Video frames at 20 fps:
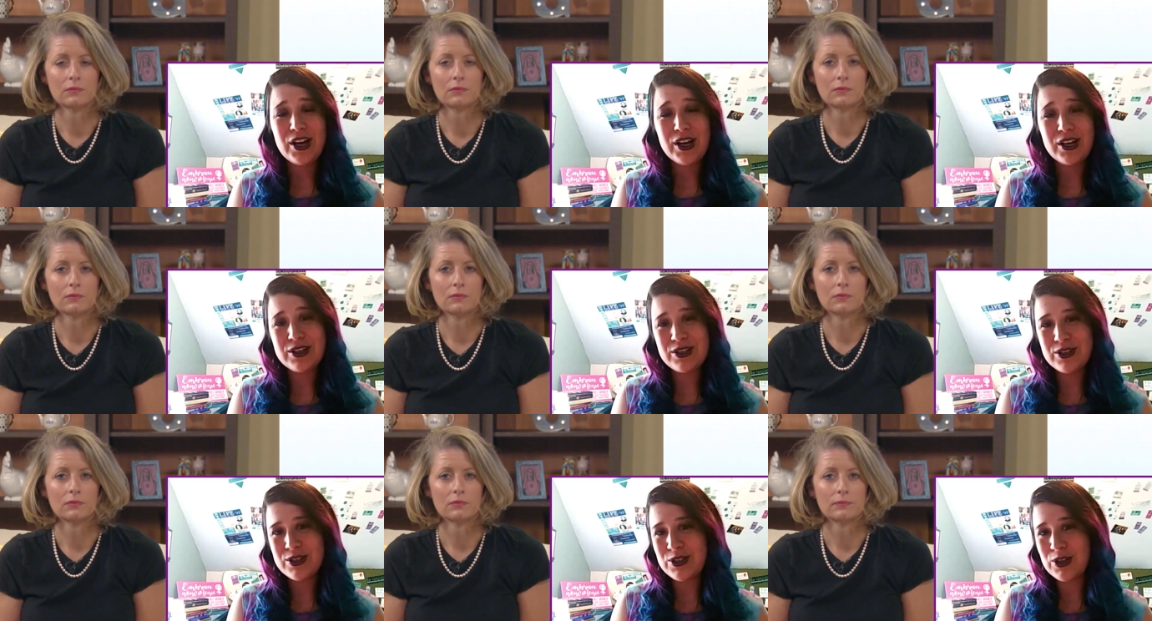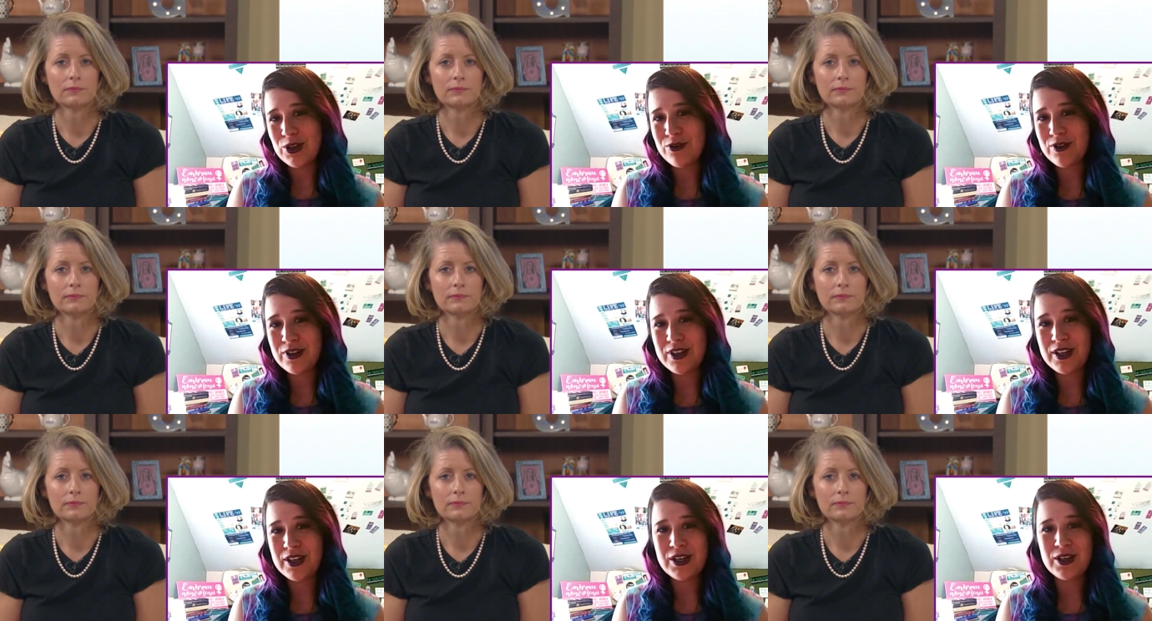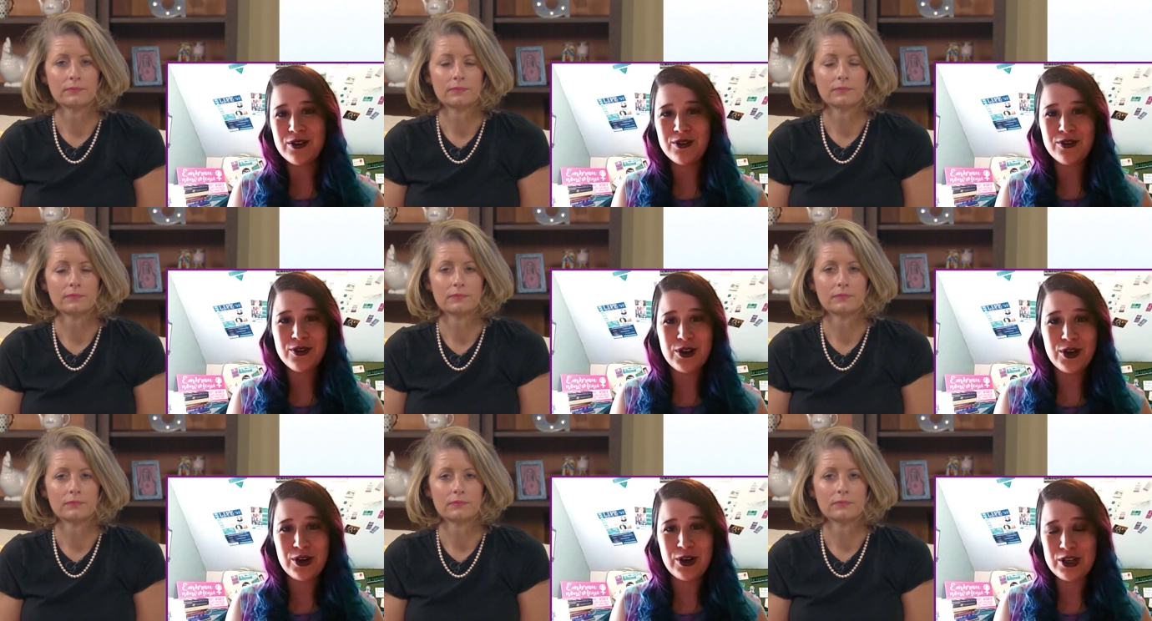
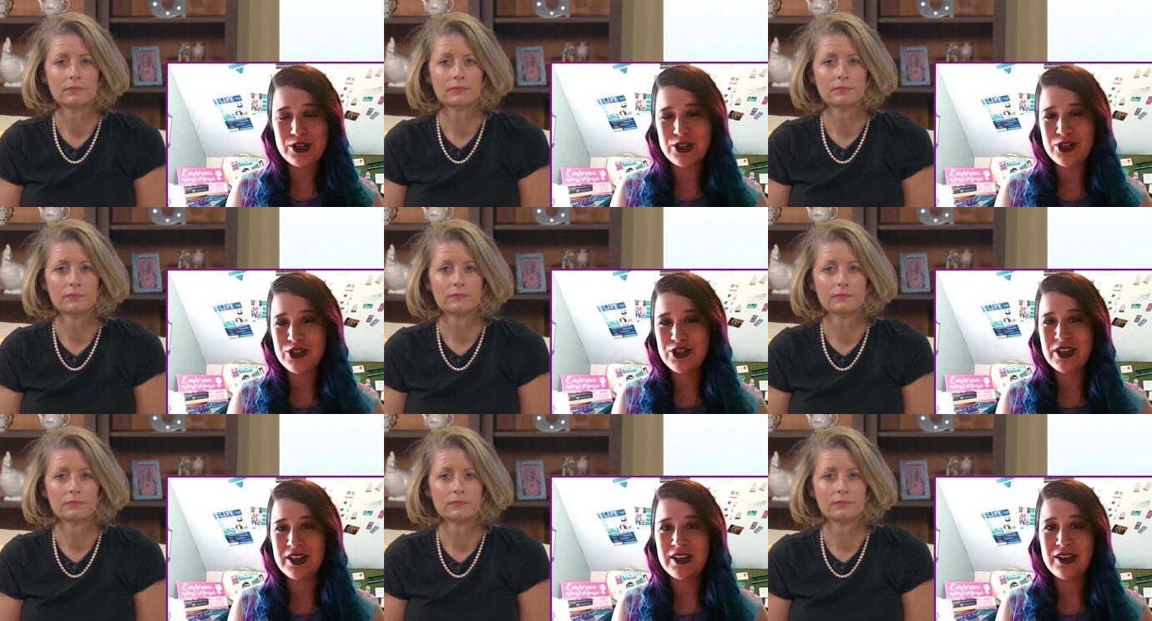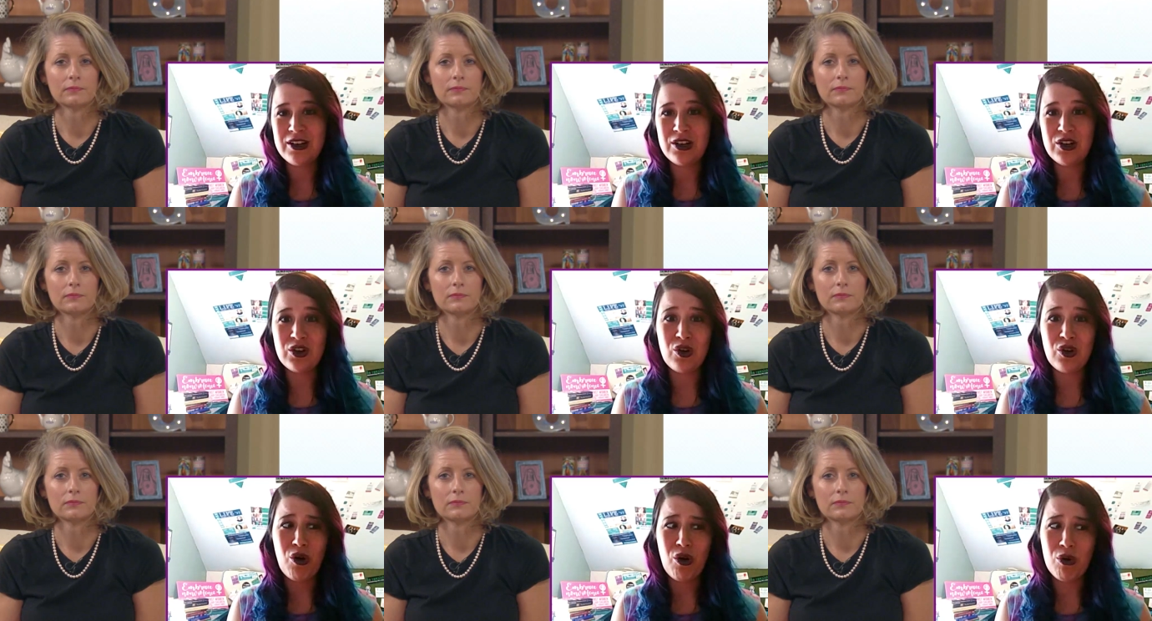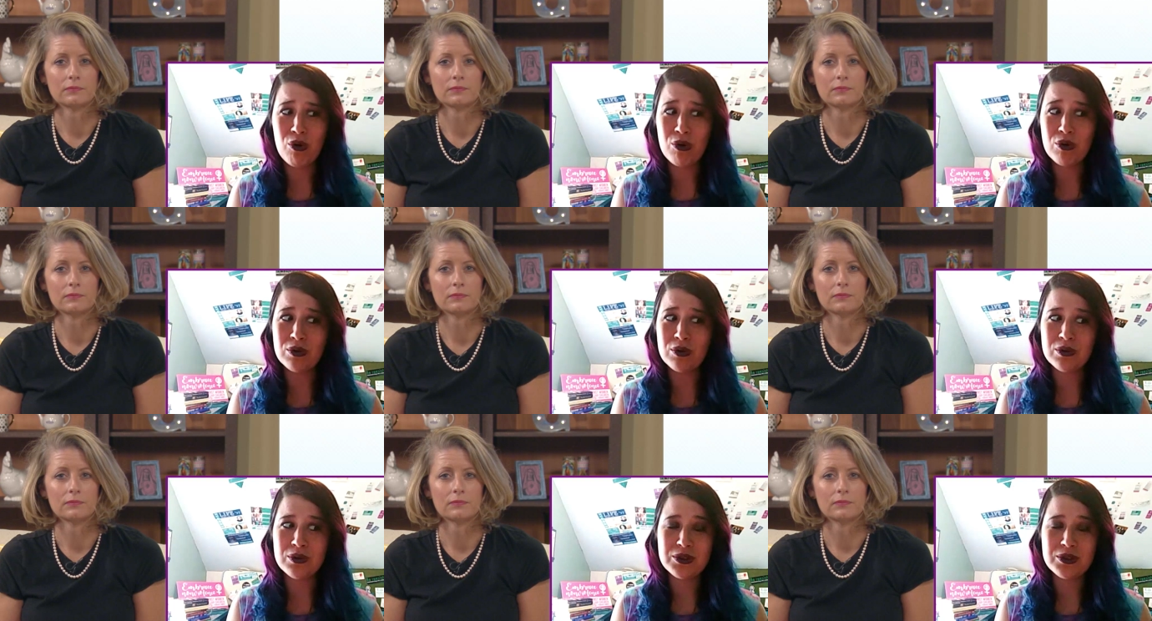Speaker 1: conservative, Christian,
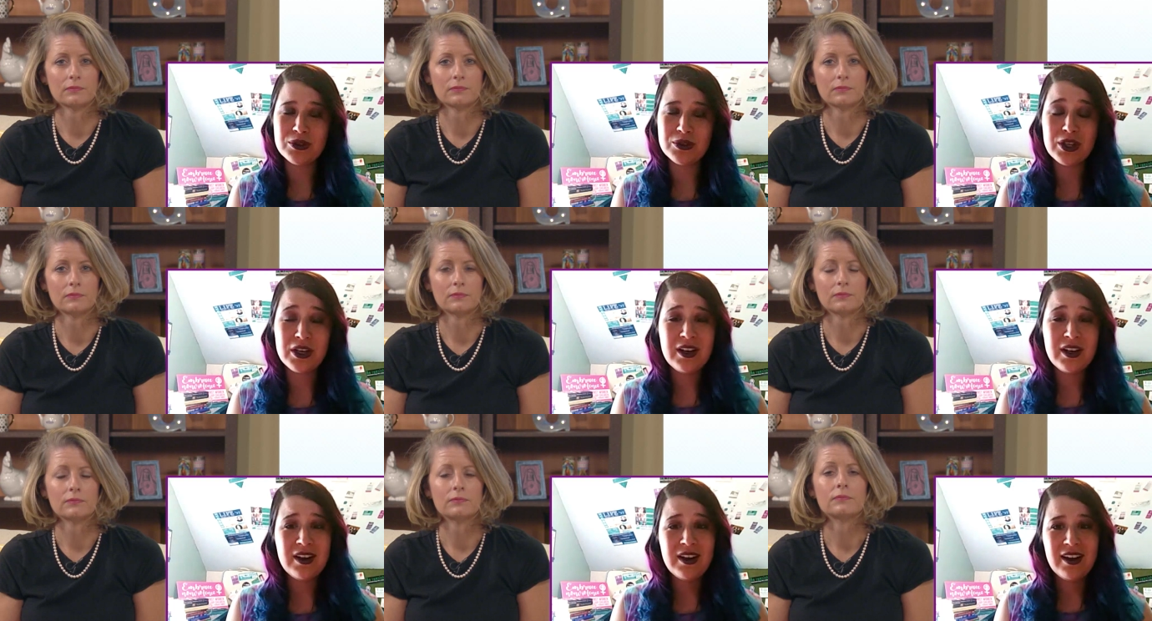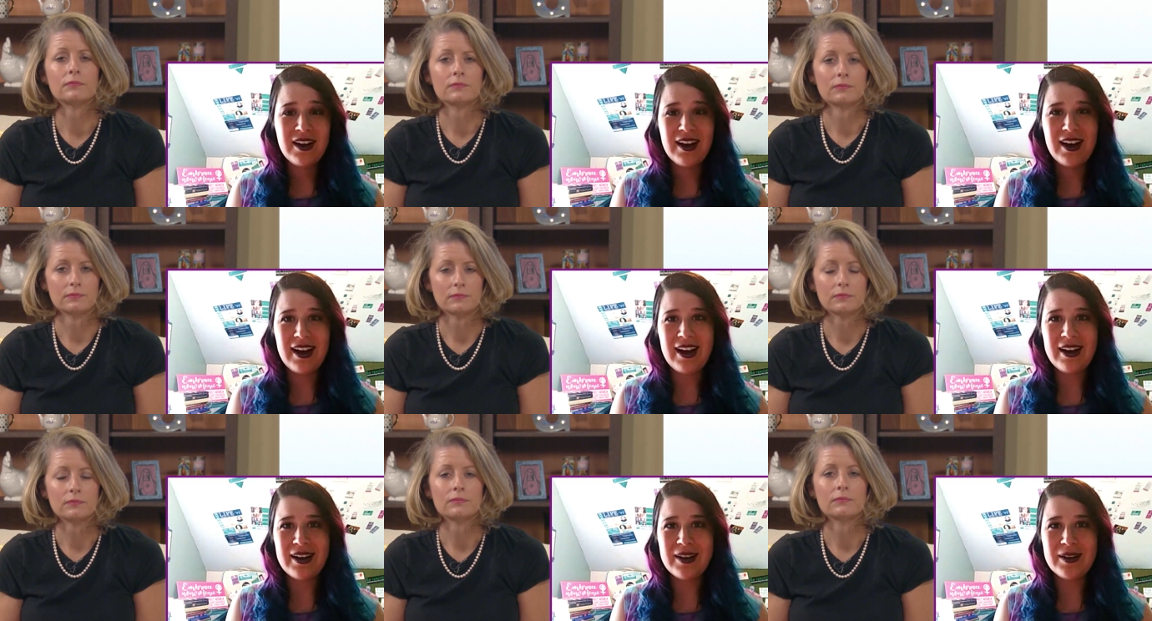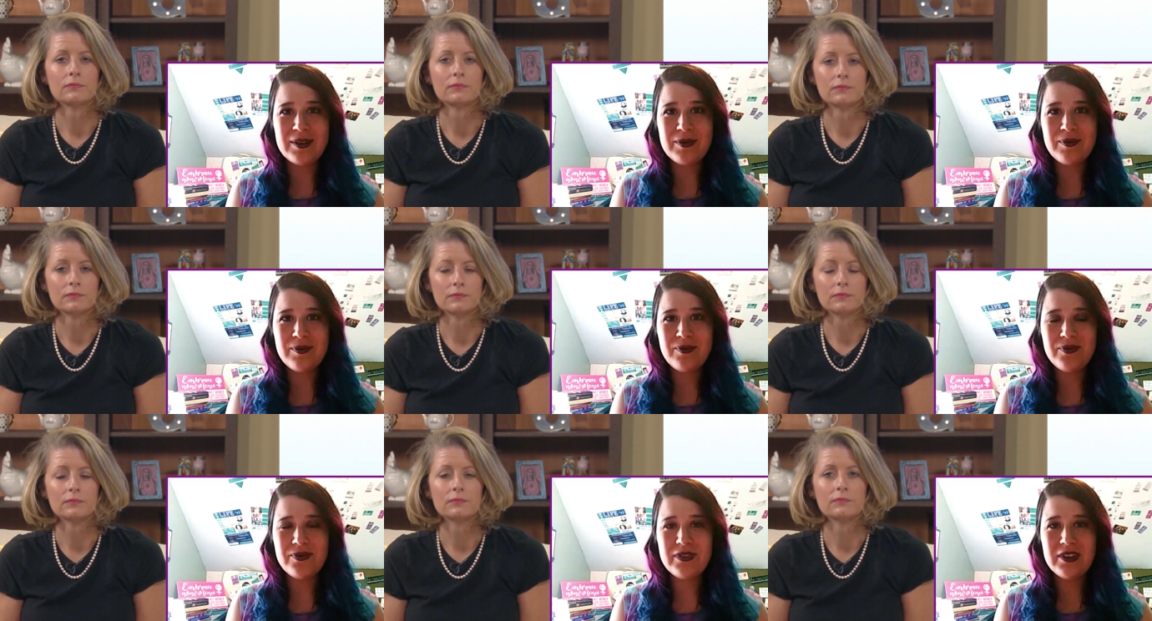old, um,
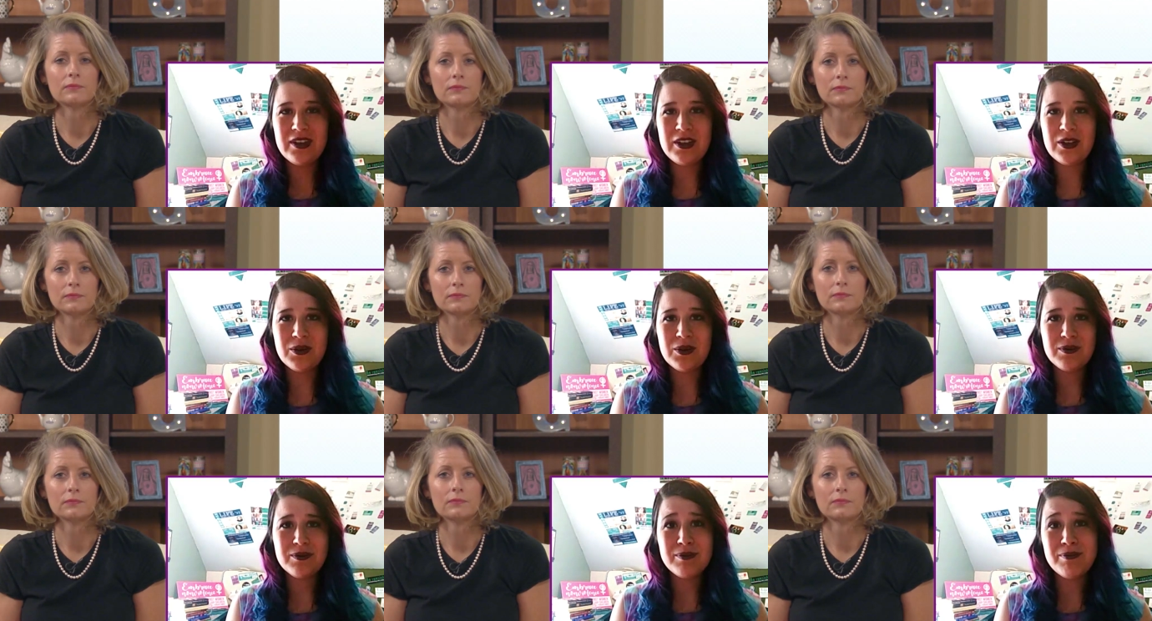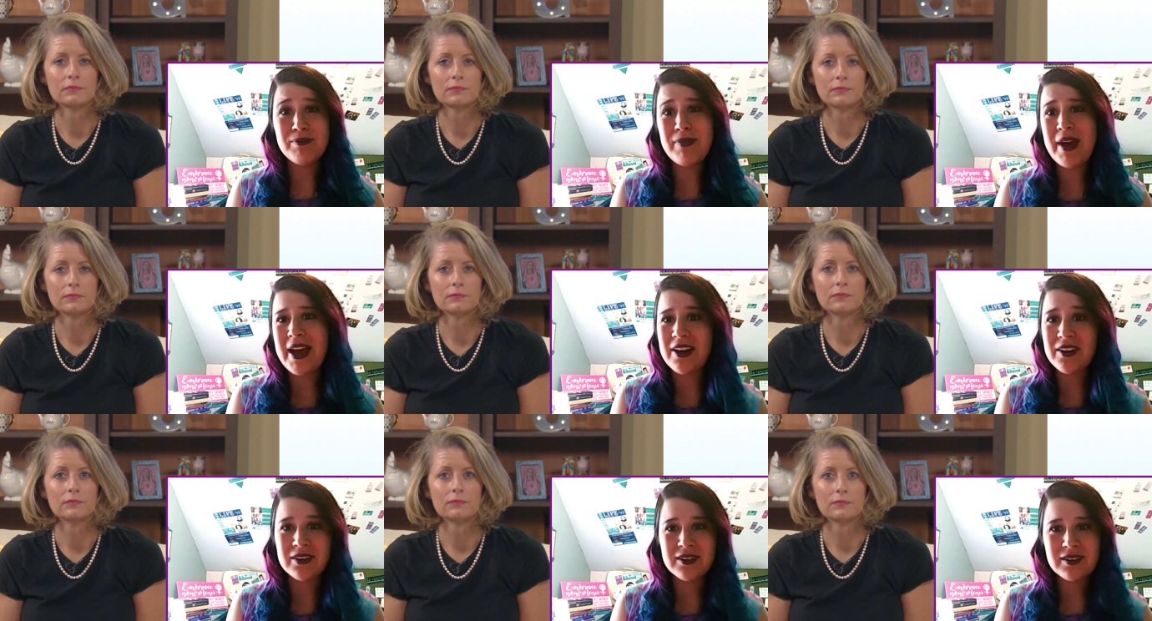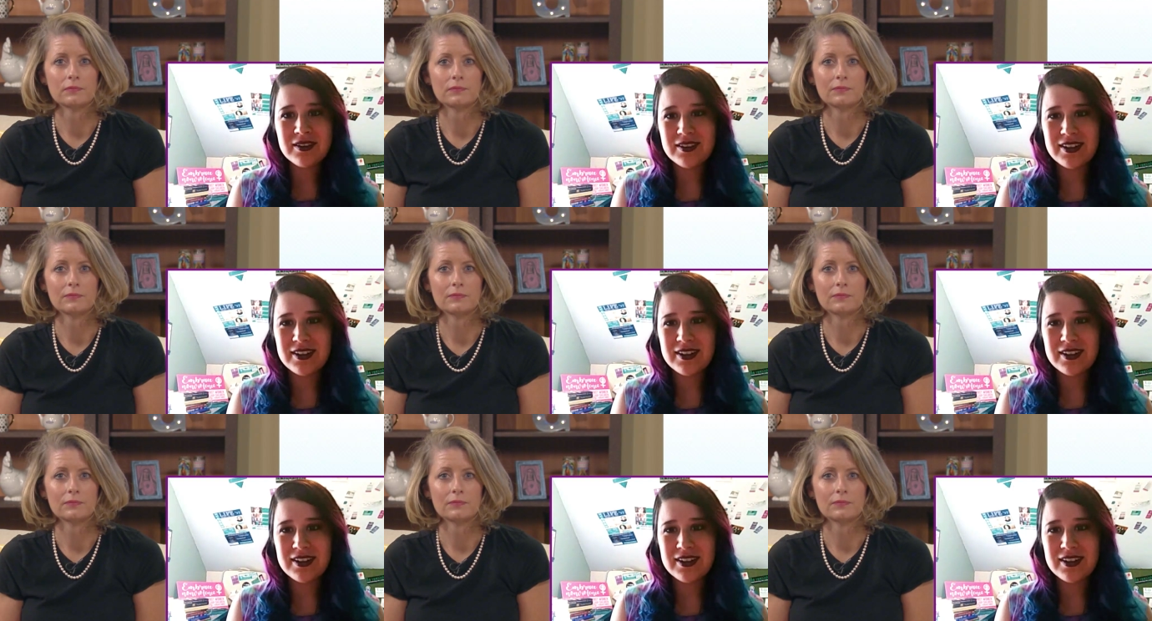you know, male.